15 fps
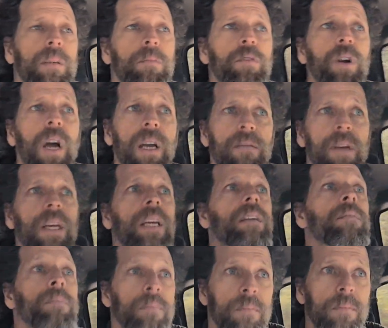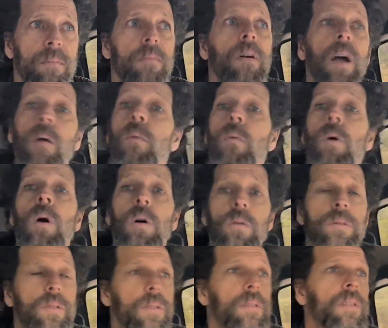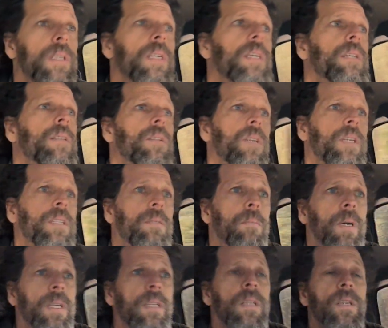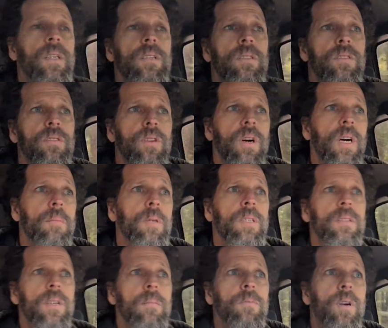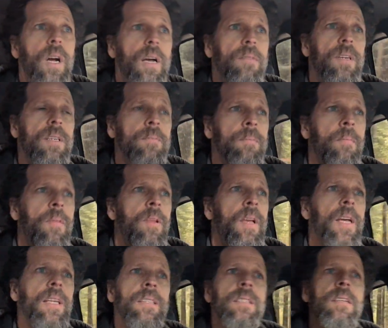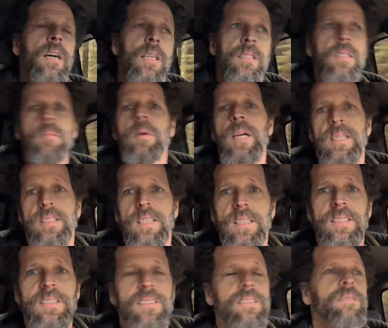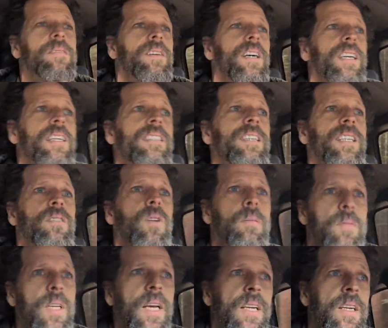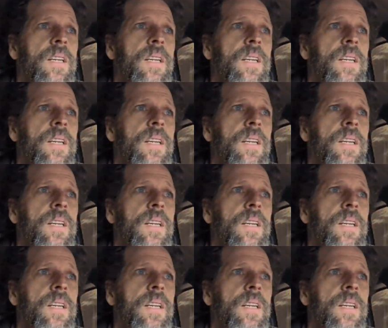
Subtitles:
I'm driving, I won't look at your drawing because I'm driving. And it's not semantics. I guess that's what I'm saying.